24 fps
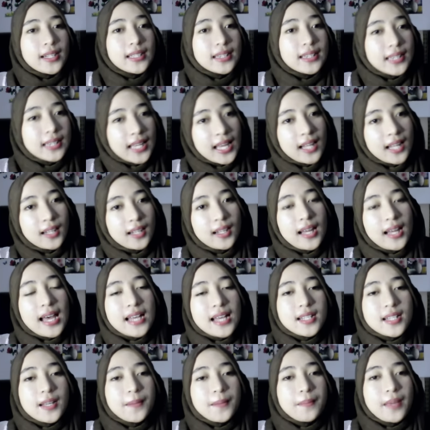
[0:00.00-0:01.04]
Tale
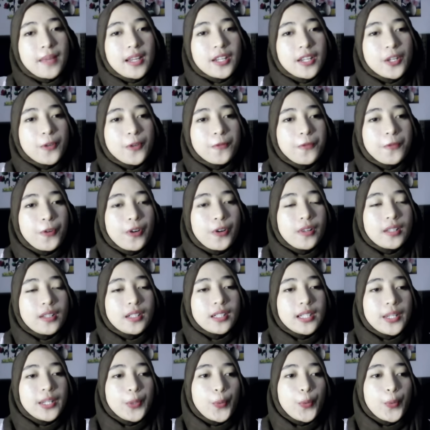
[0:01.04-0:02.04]
as a medium for learning